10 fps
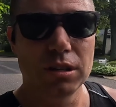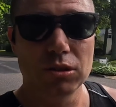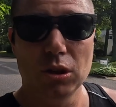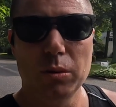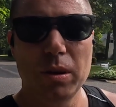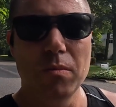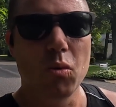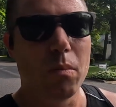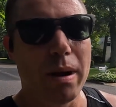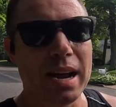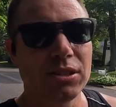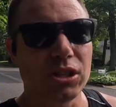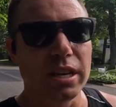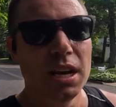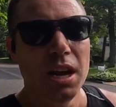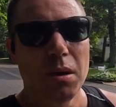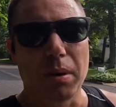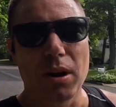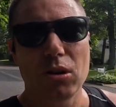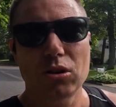It's a little bit more bouncy,
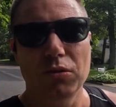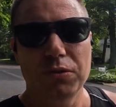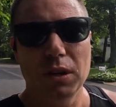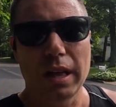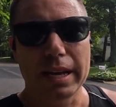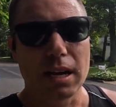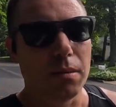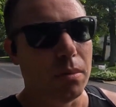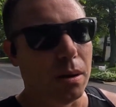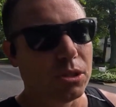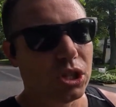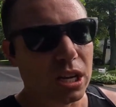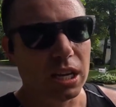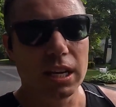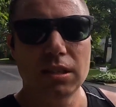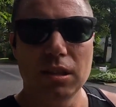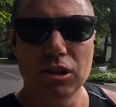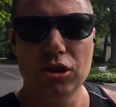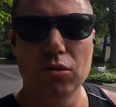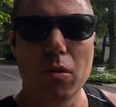but I also feel like I'm sinking into the
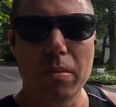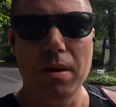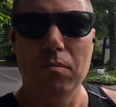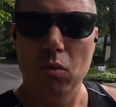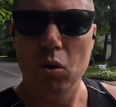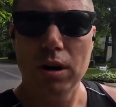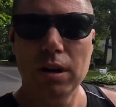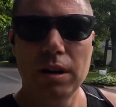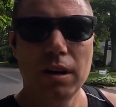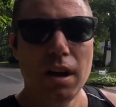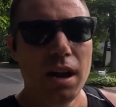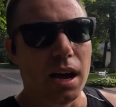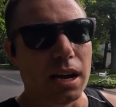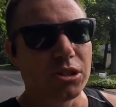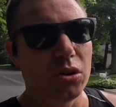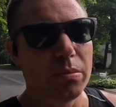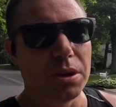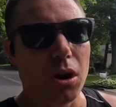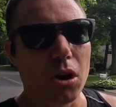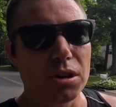shoe a bit more. So it'll
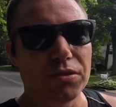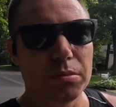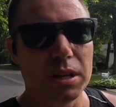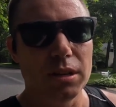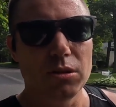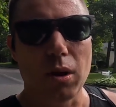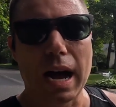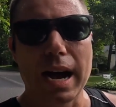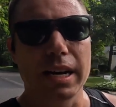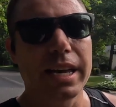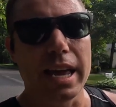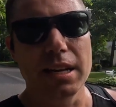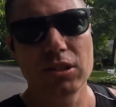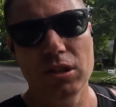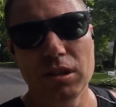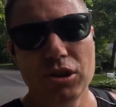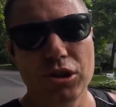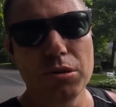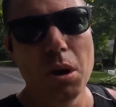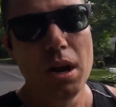be harder for me to do a higher cadence in this
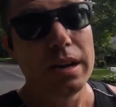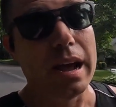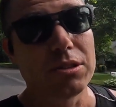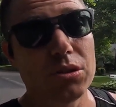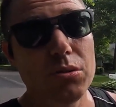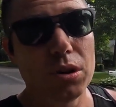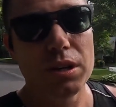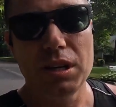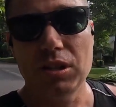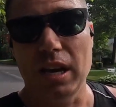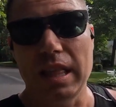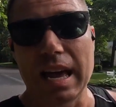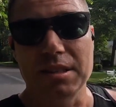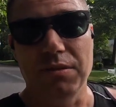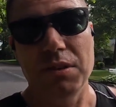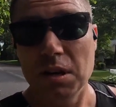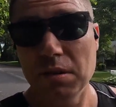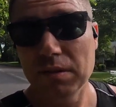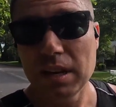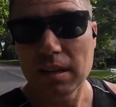shoe. Now, it's too early to say that
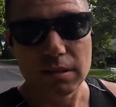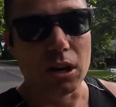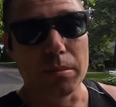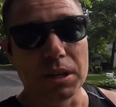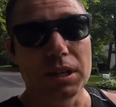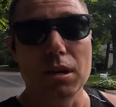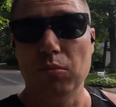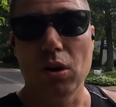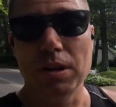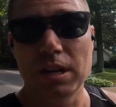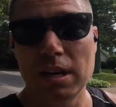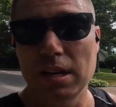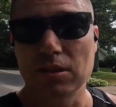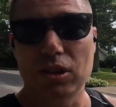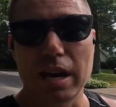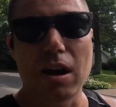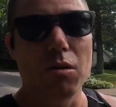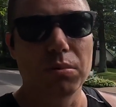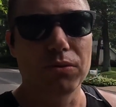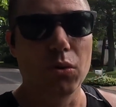definitively. You know, I'm gonna keep running in it and see how
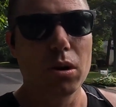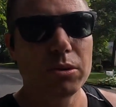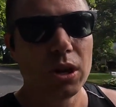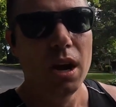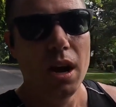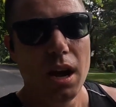it performs.